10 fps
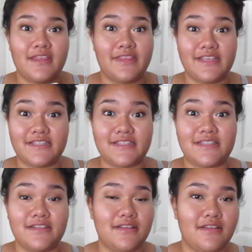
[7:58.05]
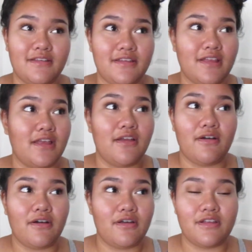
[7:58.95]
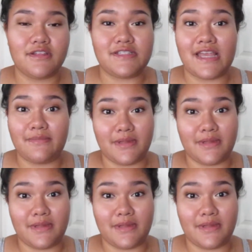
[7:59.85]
this 10